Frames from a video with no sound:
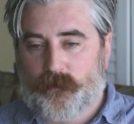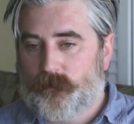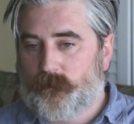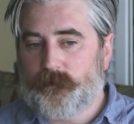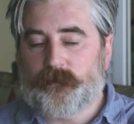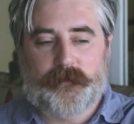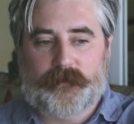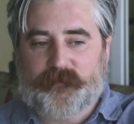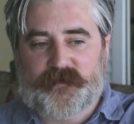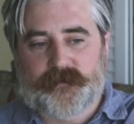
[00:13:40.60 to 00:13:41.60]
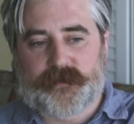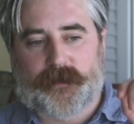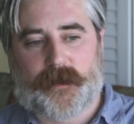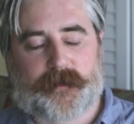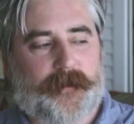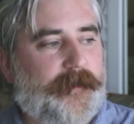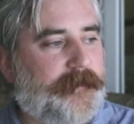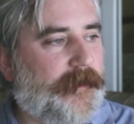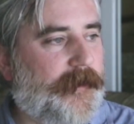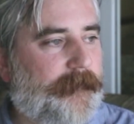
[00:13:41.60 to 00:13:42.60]
tough? Oh no, absolutely. Like
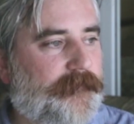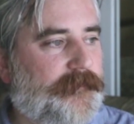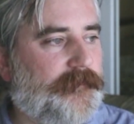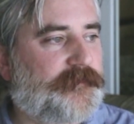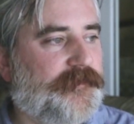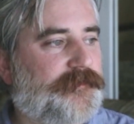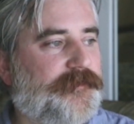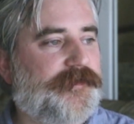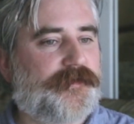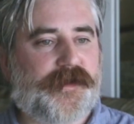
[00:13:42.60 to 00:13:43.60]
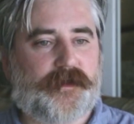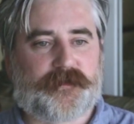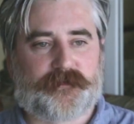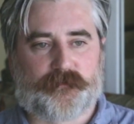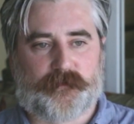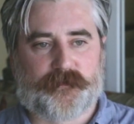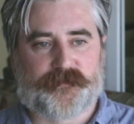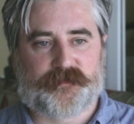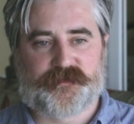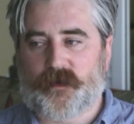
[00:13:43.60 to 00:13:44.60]
there's no doubt that the
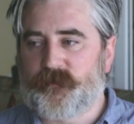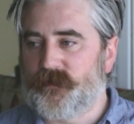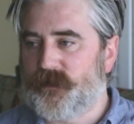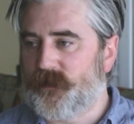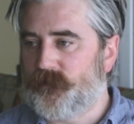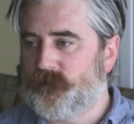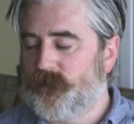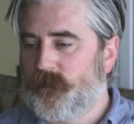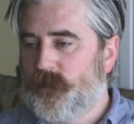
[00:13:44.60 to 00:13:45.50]
waters are choppier now,